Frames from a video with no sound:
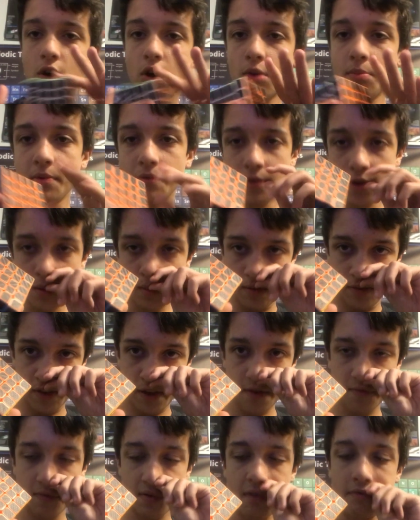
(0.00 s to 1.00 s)
Carbon fiber
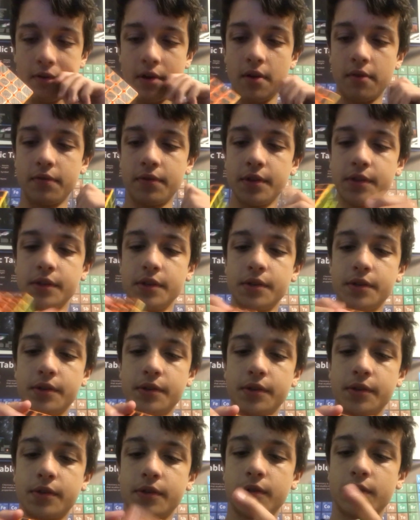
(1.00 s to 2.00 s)
5x5. This
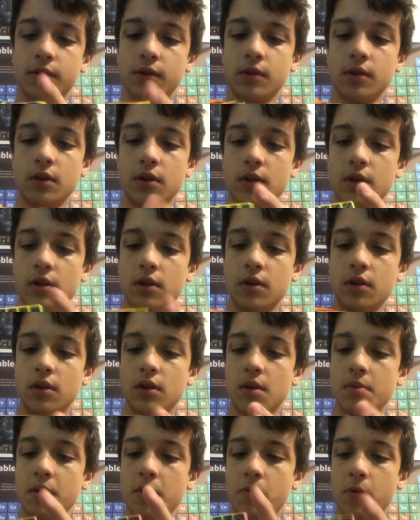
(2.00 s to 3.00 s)
is
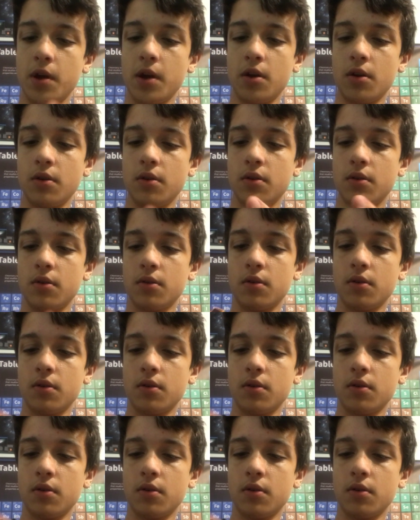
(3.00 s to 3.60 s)
a bit weird.